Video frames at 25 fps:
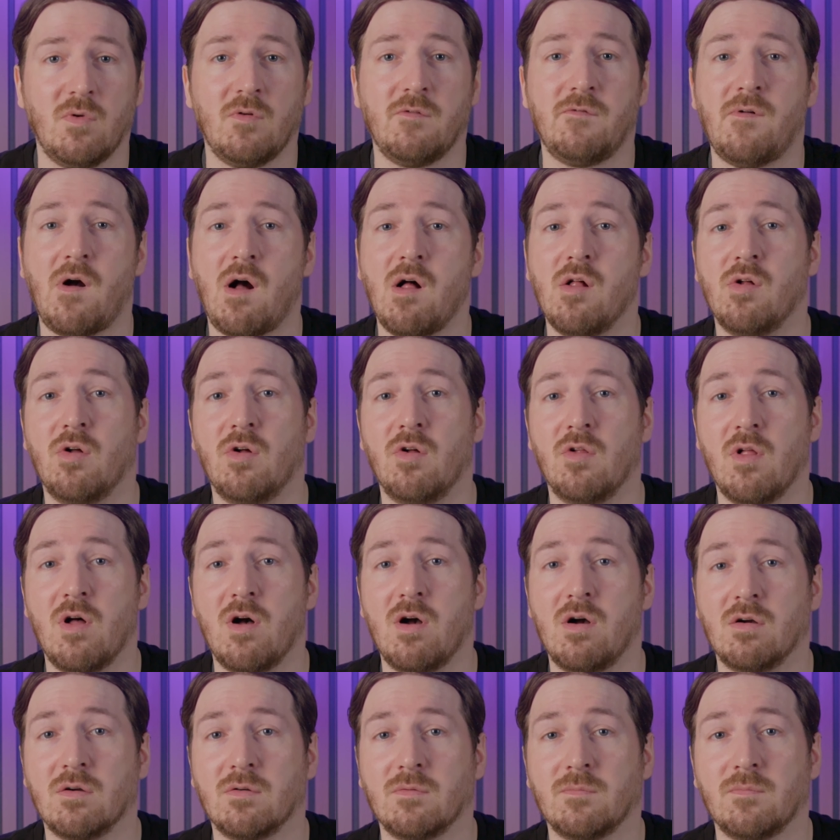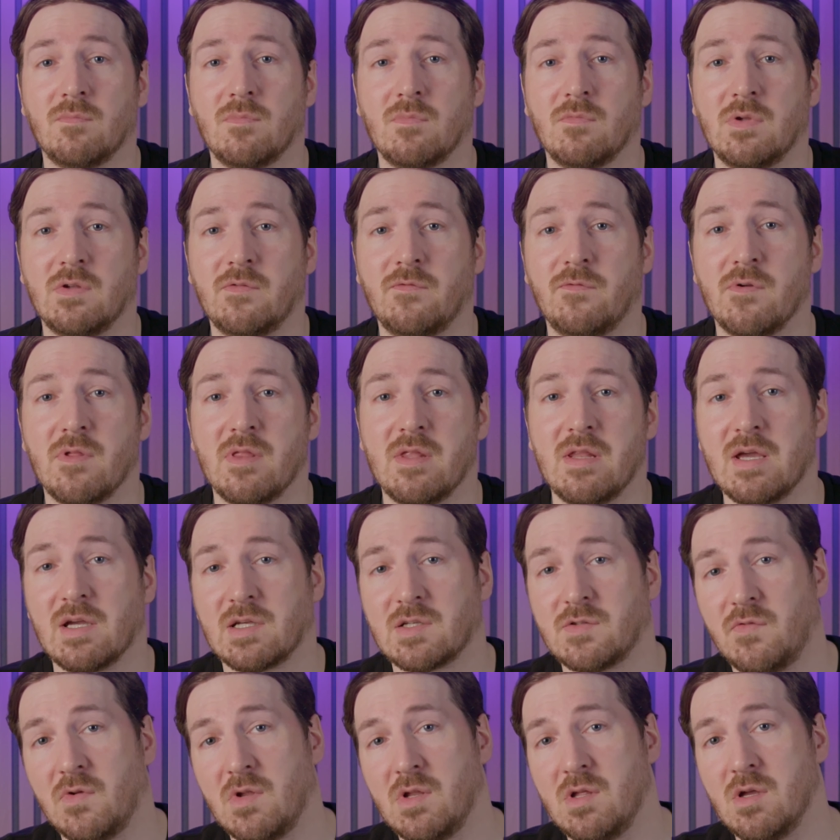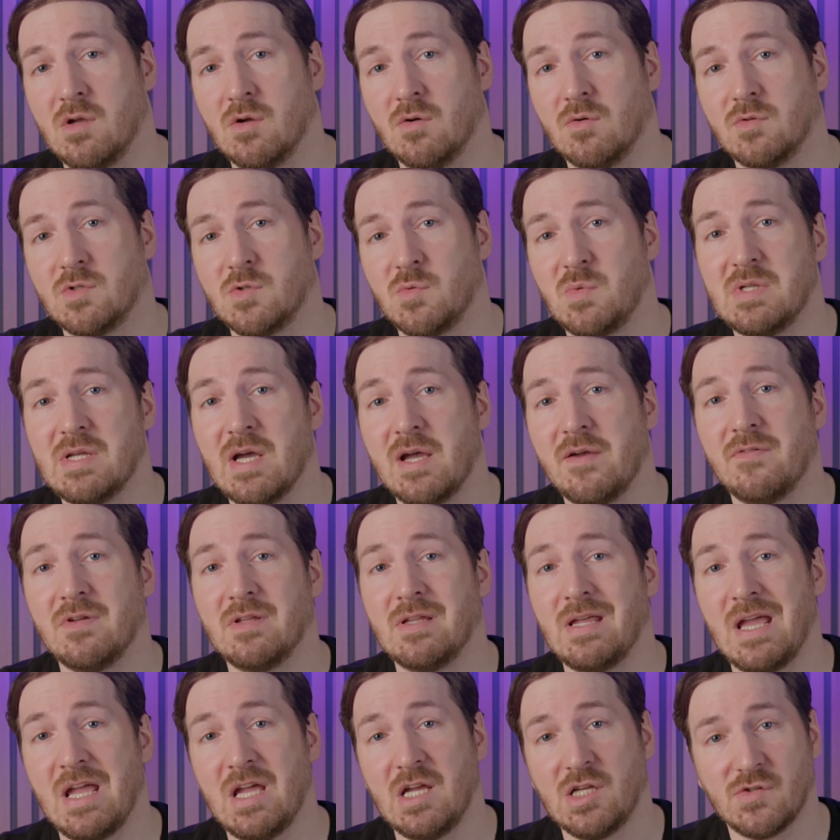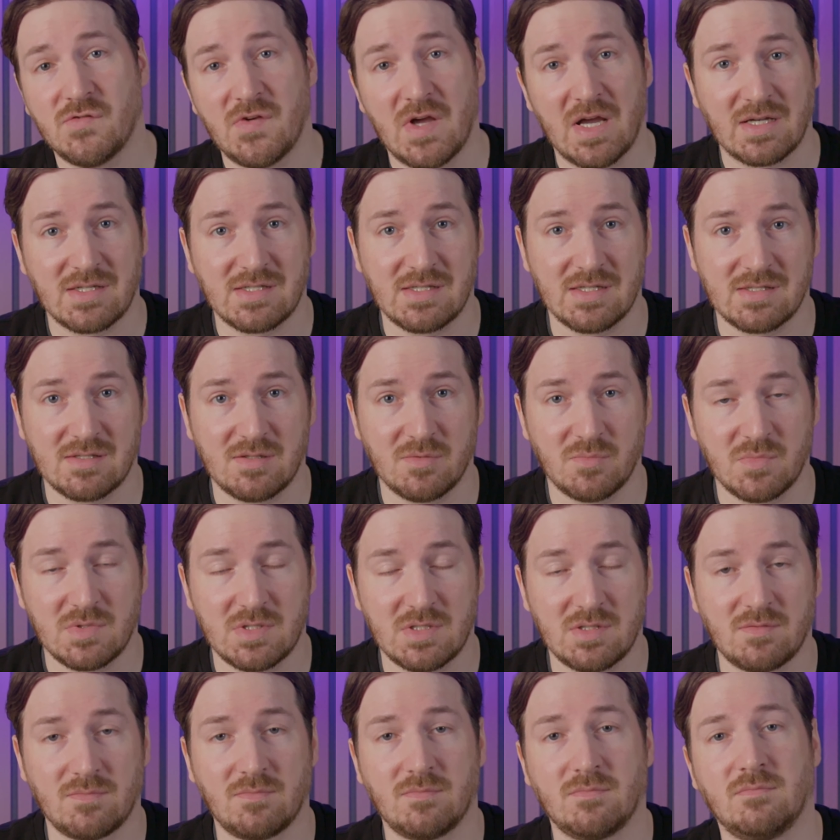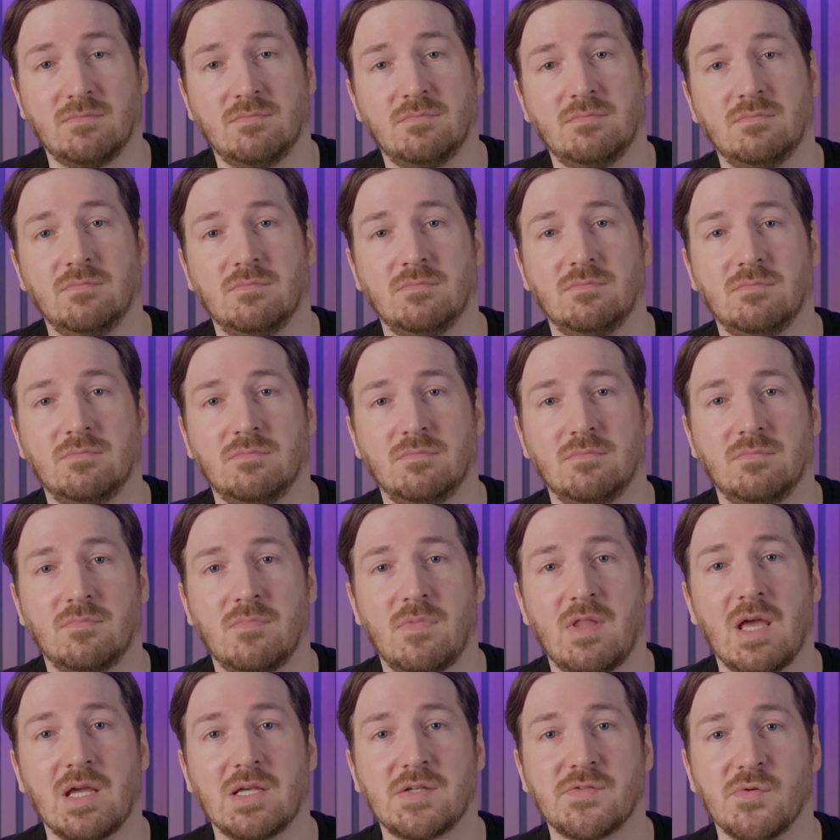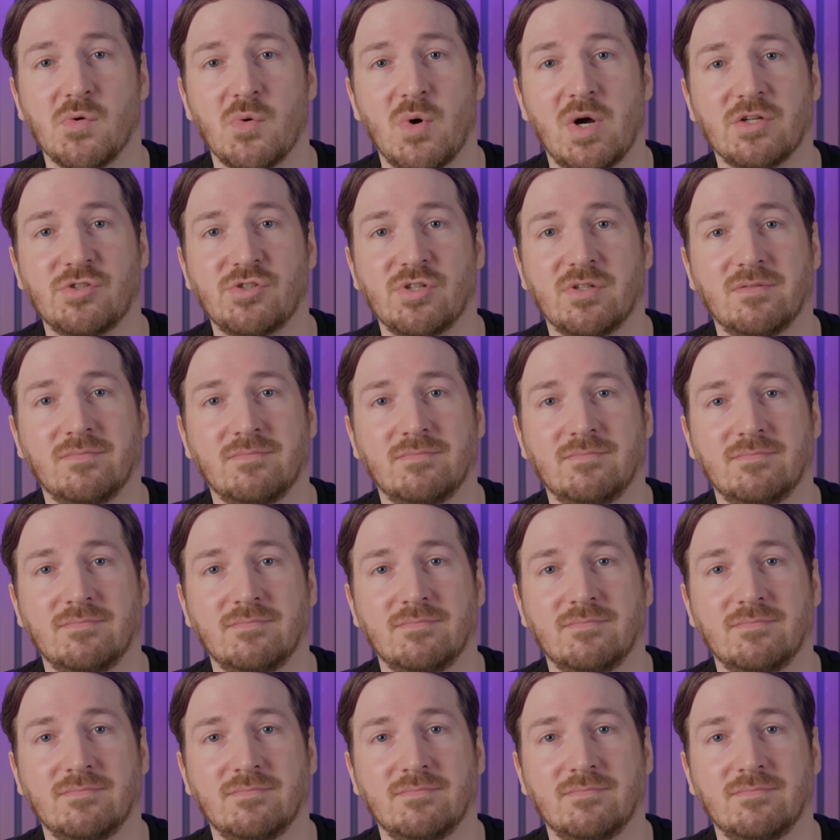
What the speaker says: Follow along for the next video as we dive into HVAC systems. Thanks for watching.